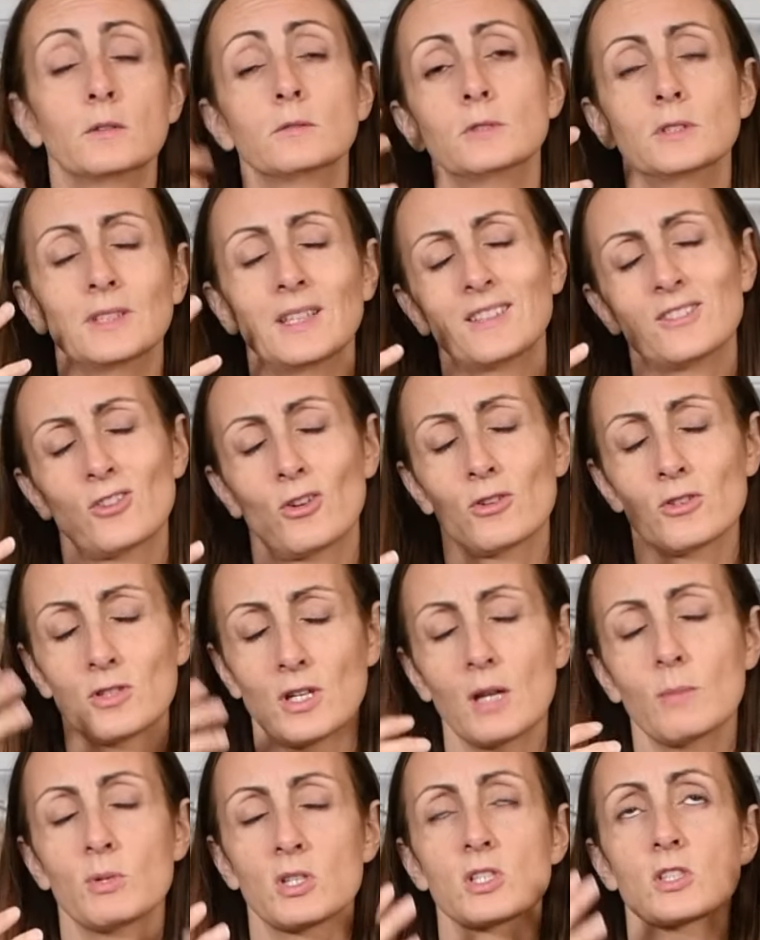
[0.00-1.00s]
Well, not as hard as you
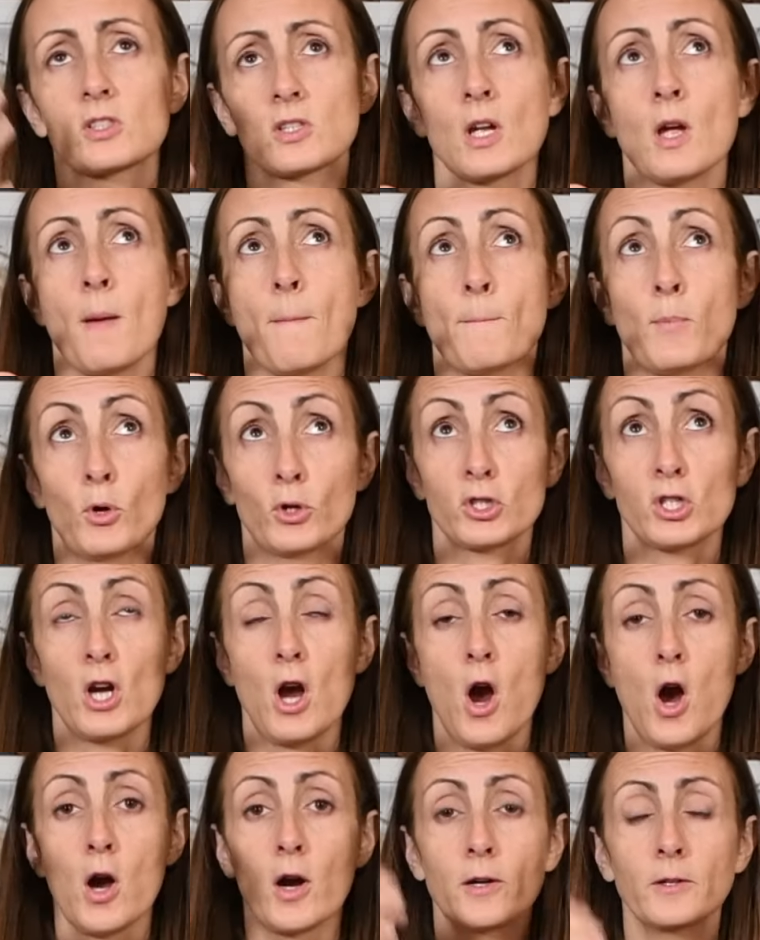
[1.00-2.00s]
can, but just push it
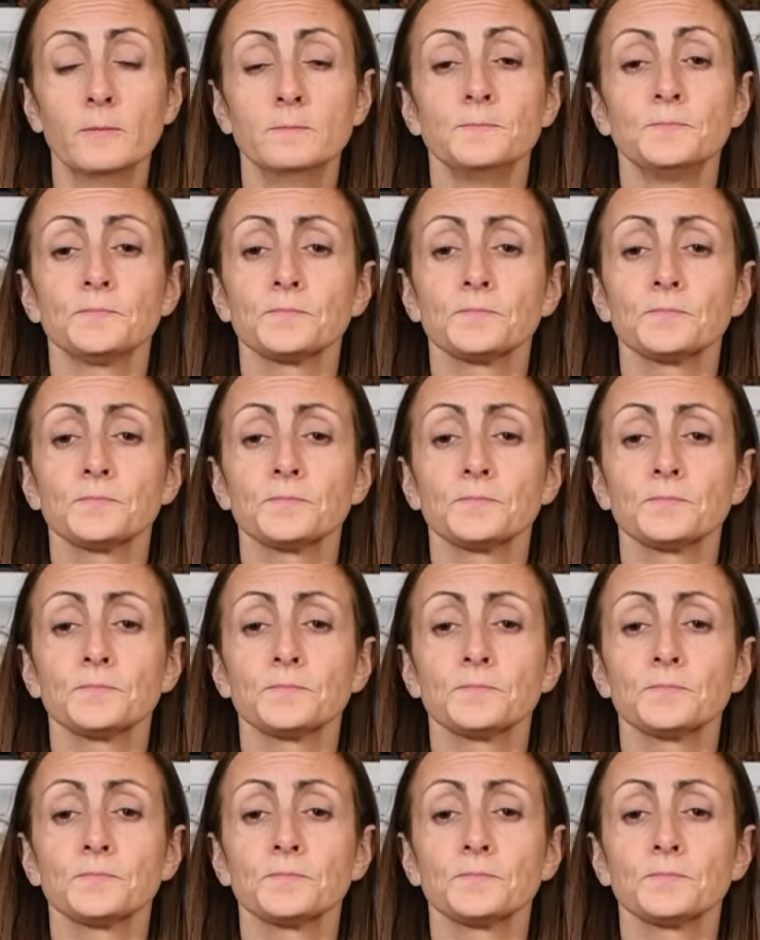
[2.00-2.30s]
hard.